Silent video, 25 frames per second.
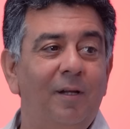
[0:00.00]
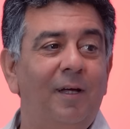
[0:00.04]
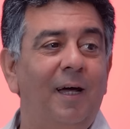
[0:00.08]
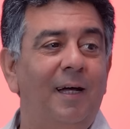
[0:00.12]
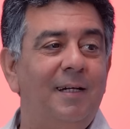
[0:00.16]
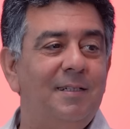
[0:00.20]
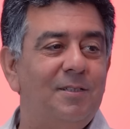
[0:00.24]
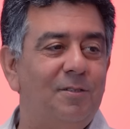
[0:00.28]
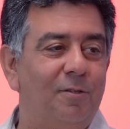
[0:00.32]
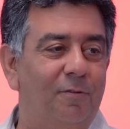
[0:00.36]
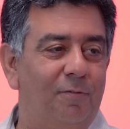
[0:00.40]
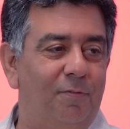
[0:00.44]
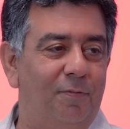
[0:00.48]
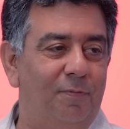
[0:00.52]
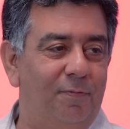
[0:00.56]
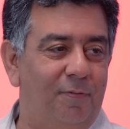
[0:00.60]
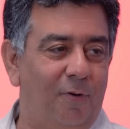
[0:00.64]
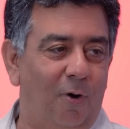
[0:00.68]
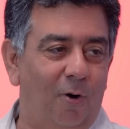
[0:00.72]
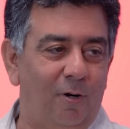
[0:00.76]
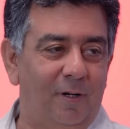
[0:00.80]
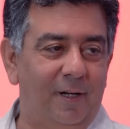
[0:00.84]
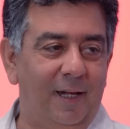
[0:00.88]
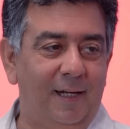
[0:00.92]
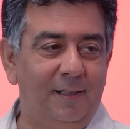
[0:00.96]
kinds of
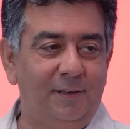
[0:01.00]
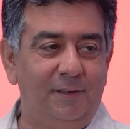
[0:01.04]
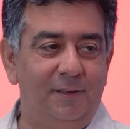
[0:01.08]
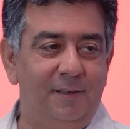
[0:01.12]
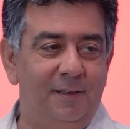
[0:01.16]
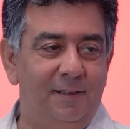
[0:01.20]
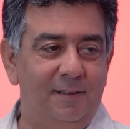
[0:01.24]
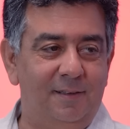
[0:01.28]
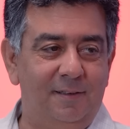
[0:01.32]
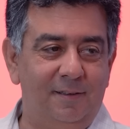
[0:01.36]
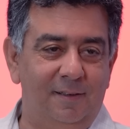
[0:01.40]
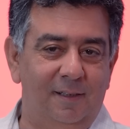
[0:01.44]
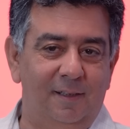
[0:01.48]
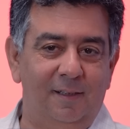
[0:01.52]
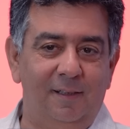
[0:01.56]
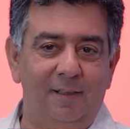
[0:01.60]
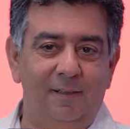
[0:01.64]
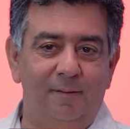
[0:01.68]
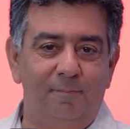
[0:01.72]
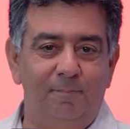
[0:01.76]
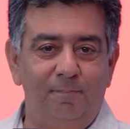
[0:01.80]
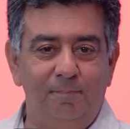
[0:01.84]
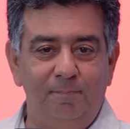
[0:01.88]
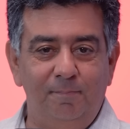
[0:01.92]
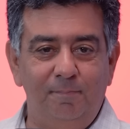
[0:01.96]
hot hatches,
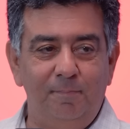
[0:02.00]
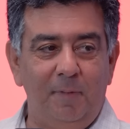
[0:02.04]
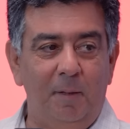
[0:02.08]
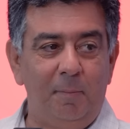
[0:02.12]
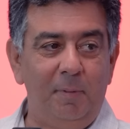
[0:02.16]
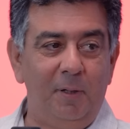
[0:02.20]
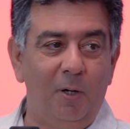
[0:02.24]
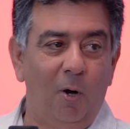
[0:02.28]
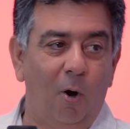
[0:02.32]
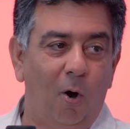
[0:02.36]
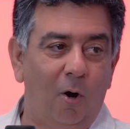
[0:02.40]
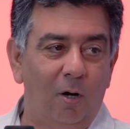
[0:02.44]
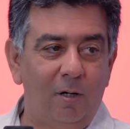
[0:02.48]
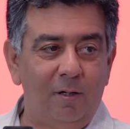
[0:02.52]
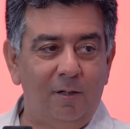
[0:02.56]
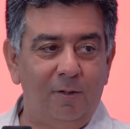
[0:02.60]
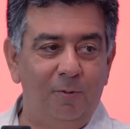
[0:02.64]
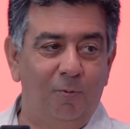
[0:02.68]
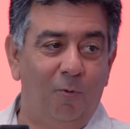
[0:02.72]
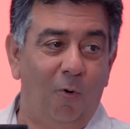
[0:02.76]
maybe hot,